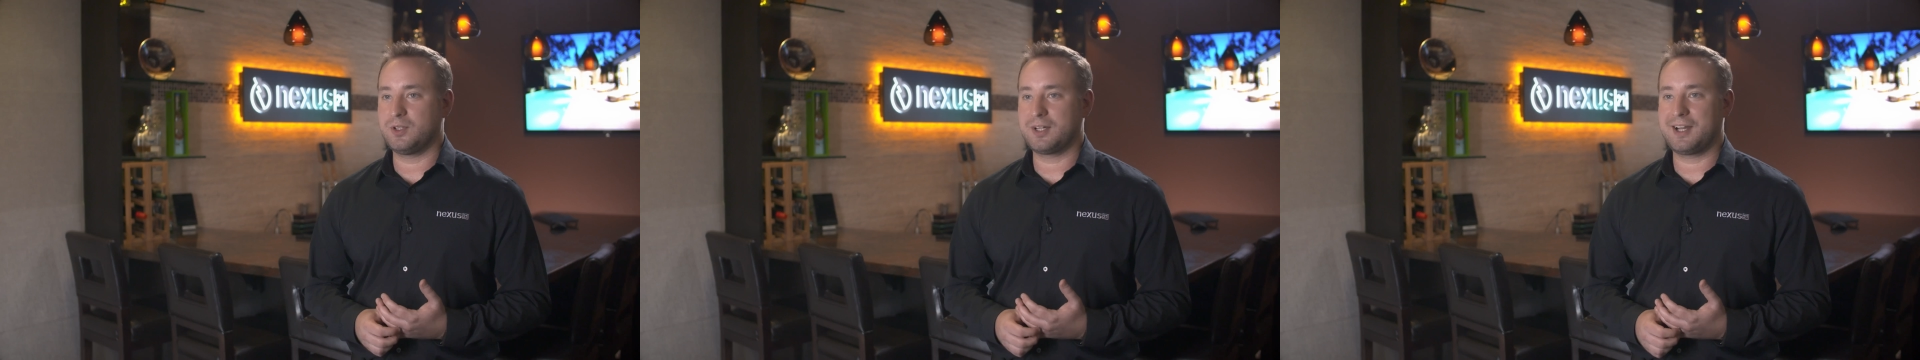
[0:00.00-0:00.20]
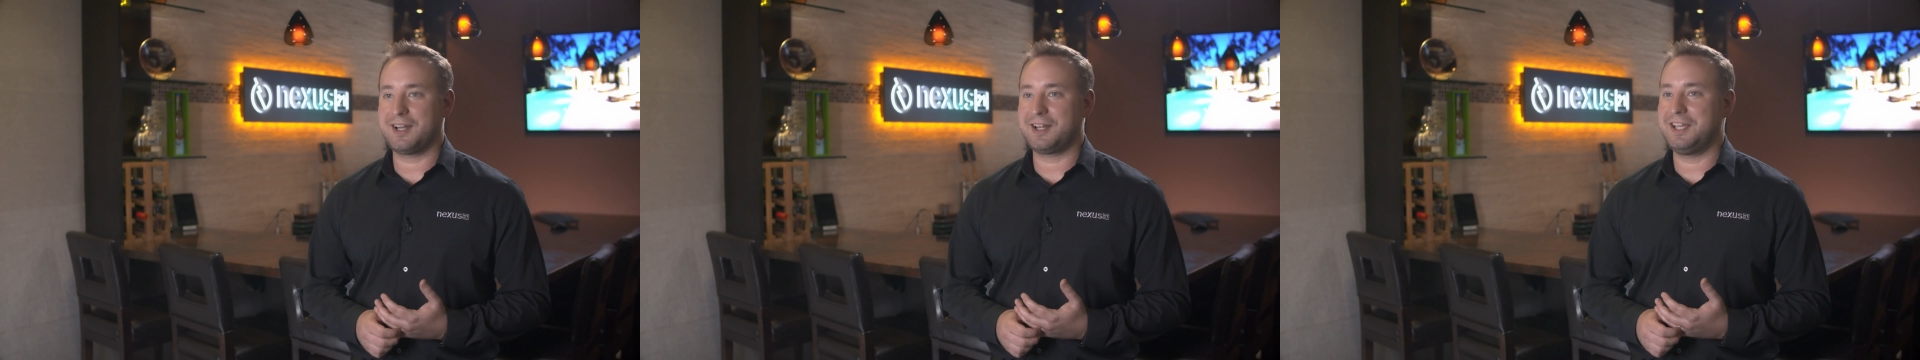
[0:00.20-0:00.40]

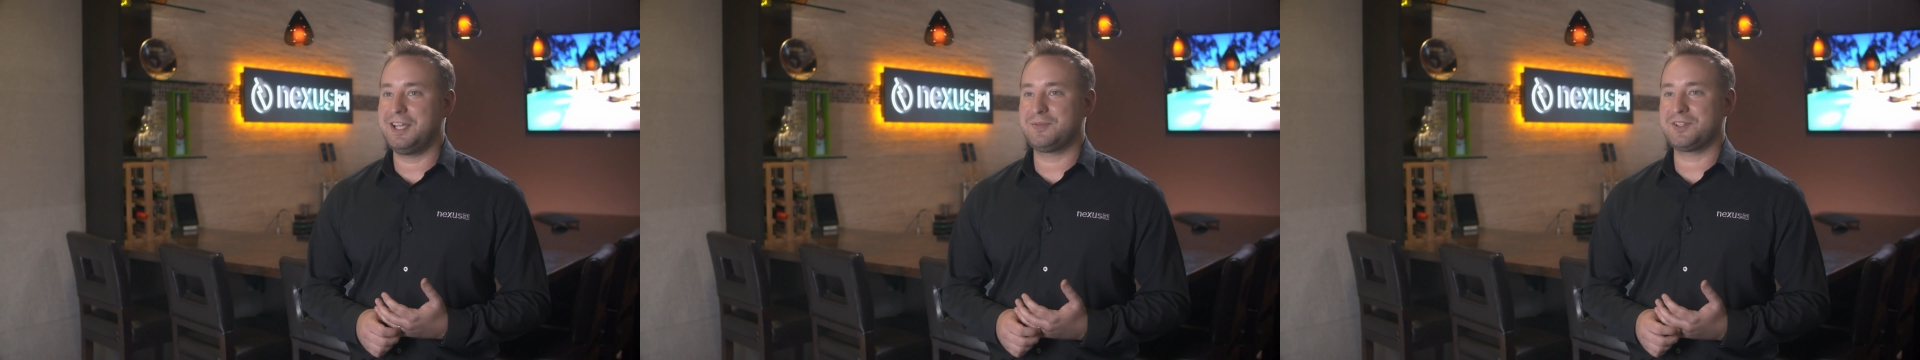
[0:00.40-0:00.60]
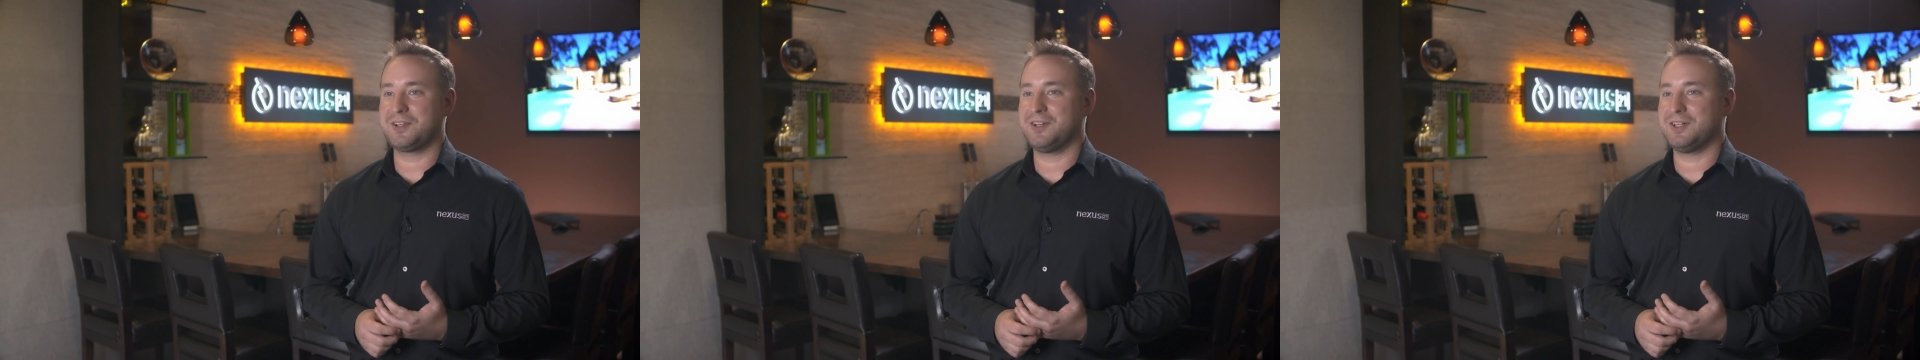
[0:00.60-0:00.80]
what kind of
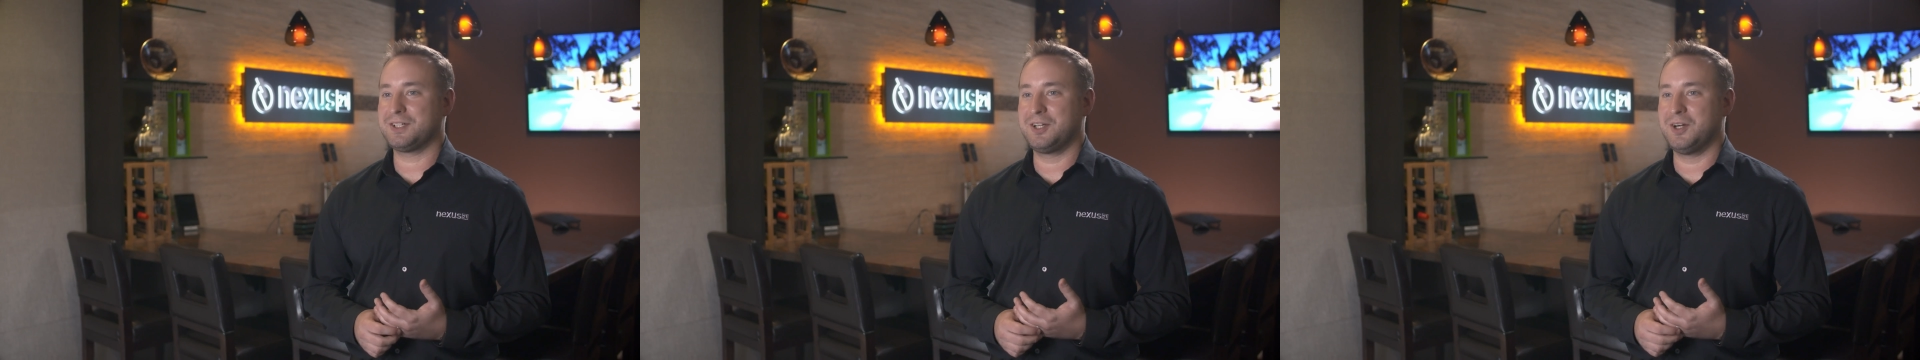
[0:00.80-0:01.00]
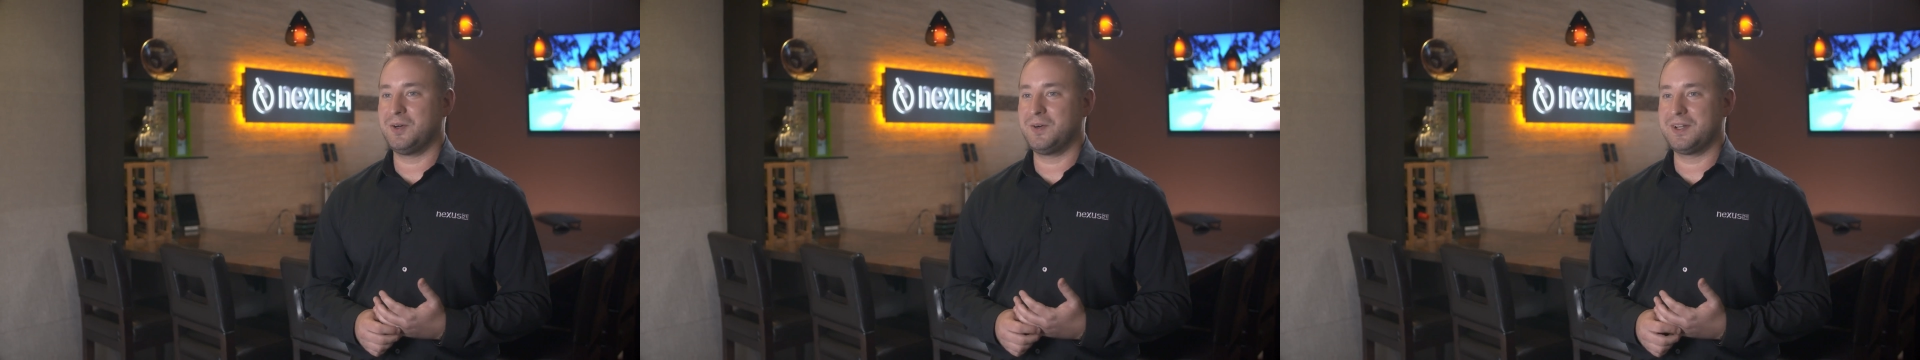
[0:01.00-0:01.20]
keeps it all
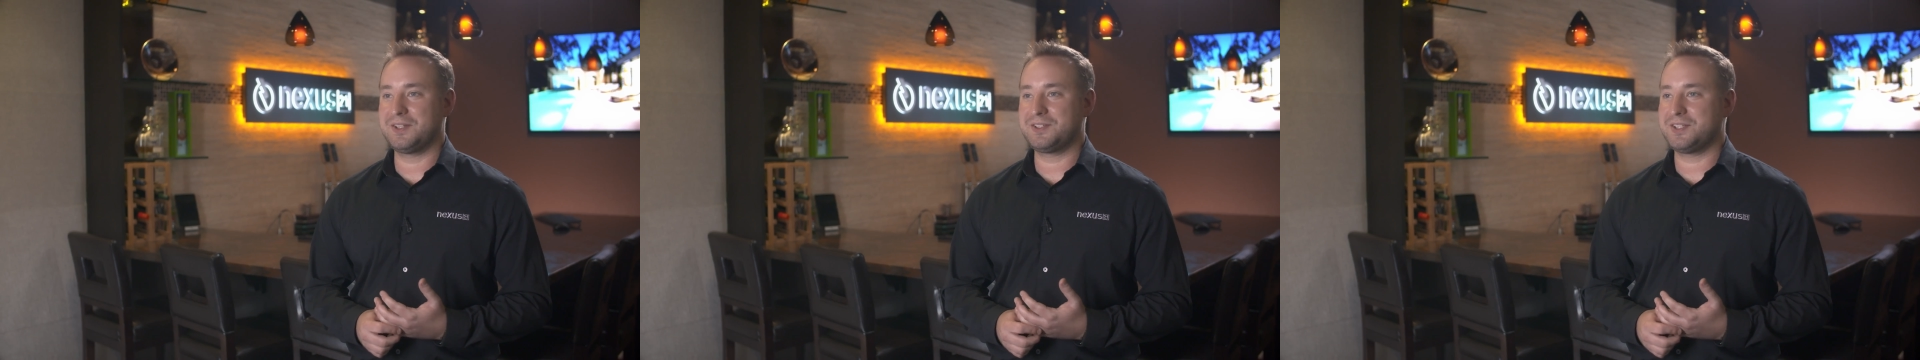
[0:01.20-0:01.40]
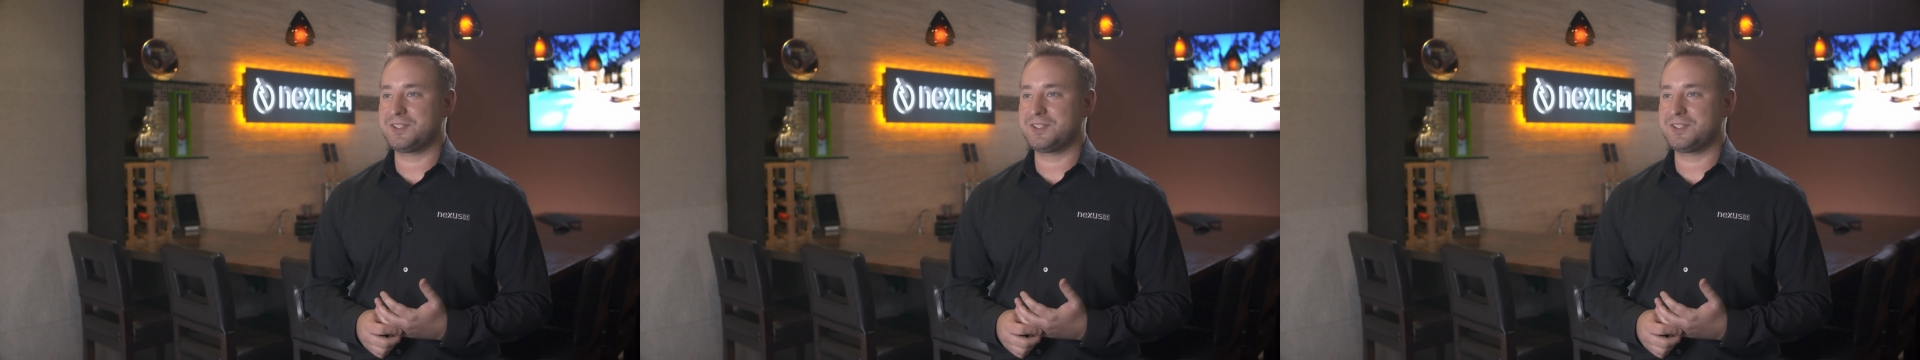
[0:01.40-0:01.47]
going is